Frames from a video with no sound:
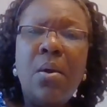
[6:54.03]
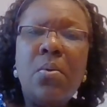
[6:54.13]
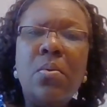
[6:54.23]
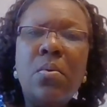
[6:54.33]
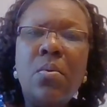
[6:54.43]

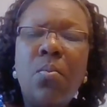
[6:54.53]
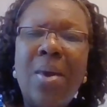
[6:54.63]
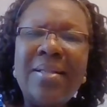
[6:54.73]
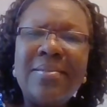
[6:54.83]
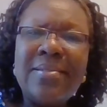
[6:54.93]
Oh,
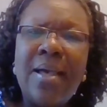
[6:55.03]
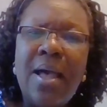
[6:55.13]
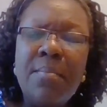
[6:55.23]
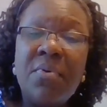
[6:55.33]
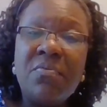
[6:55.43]
what
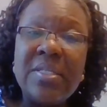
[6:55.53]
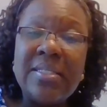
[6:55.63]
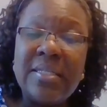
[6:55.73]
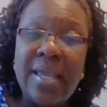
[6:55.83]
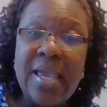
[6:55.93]
time of
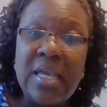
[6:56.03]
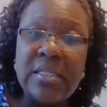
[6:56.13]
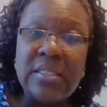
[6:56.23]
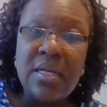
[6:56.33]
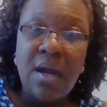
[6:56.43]
the
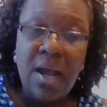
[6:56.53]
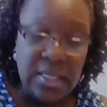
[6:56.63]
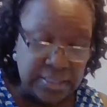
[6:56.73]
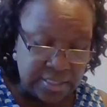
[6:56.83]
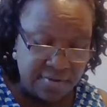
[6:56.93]
day did
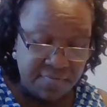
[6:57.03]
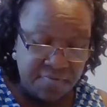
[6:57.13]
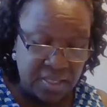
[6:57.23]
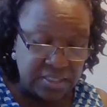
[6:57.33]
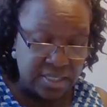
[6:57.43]
Hudson
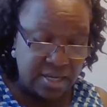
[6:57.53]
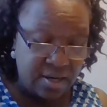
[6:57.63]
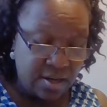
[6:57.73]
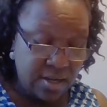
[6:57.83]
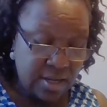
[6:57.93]

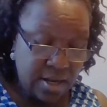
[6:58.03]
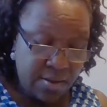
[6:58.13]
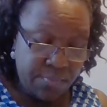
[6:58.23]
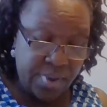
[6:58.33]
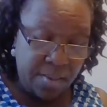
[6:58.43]
visit
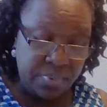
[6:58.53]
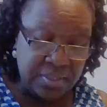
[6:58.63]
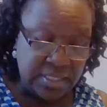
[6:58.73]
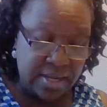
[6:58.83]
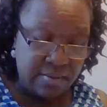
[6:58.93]

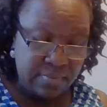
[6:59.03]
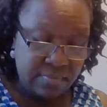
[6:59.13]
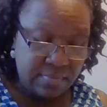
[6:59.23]
Pepperton?